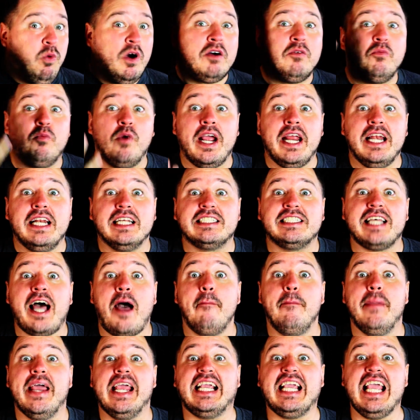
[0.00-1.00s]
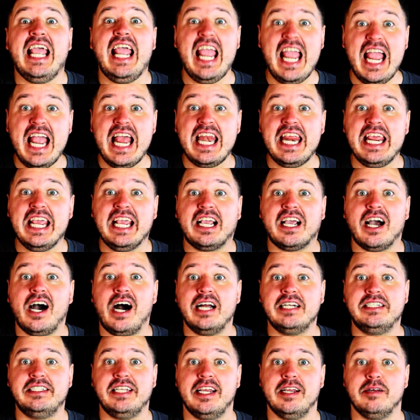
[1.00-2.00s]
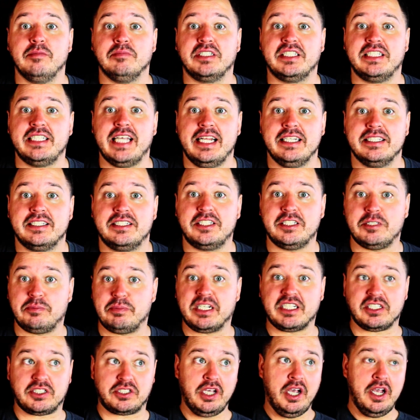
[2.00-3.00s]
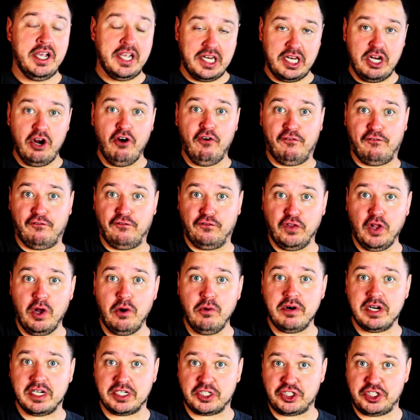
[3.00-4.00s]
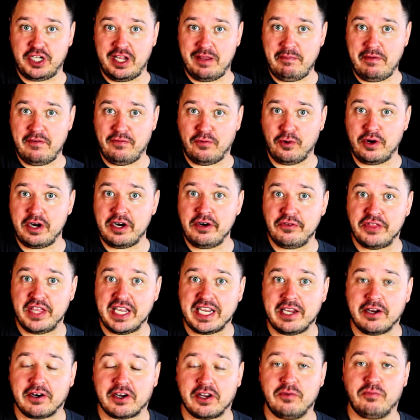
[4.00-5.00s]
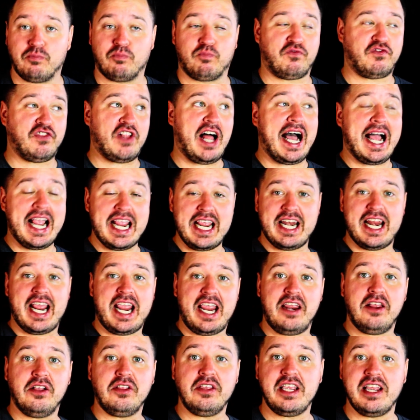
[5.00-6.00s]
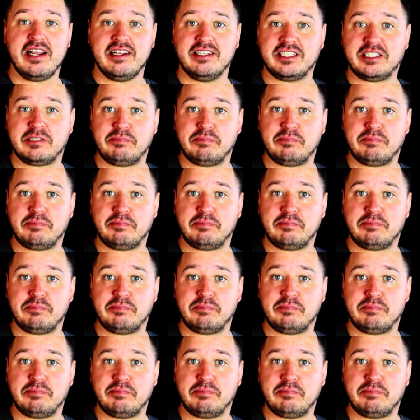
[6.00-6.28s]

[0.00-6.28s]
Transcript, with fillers: what way does that make any goddamn sense? Just because you've flown a ship before, you think you can fly an alien